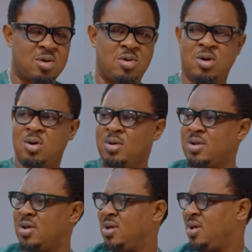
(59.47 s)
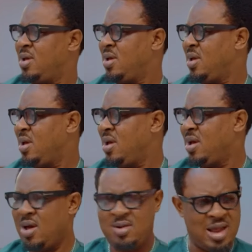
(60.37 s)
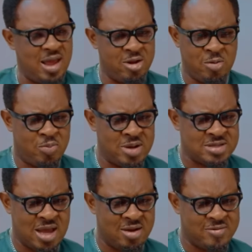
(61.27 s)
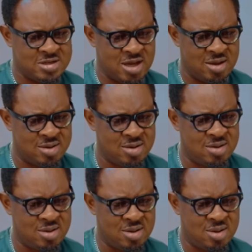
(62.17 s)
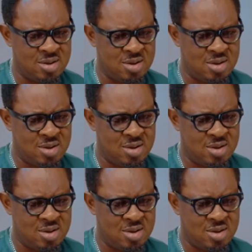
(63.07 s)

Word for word: God. How did I end up with this kind of child? Ah, here we go